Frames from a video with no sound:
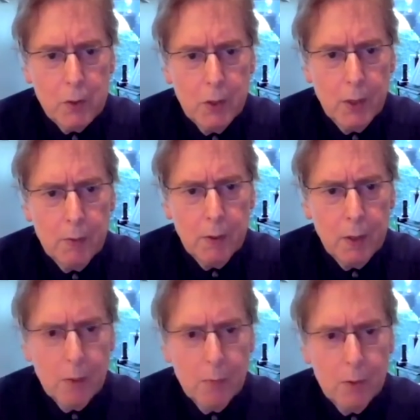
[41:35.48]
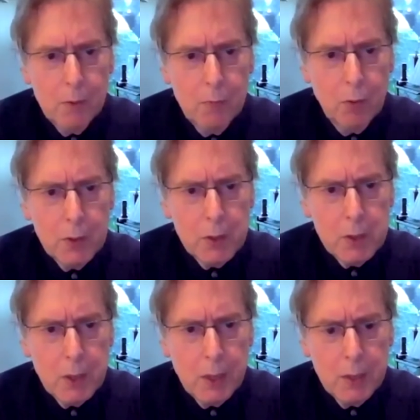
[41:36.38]
thing I would want to
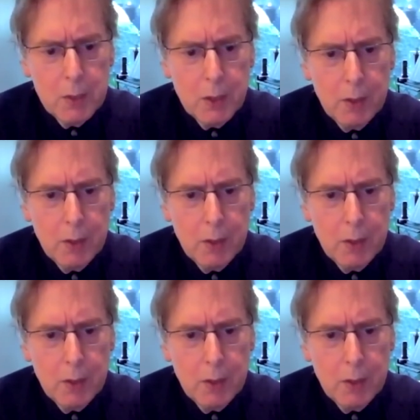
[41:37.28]
say is that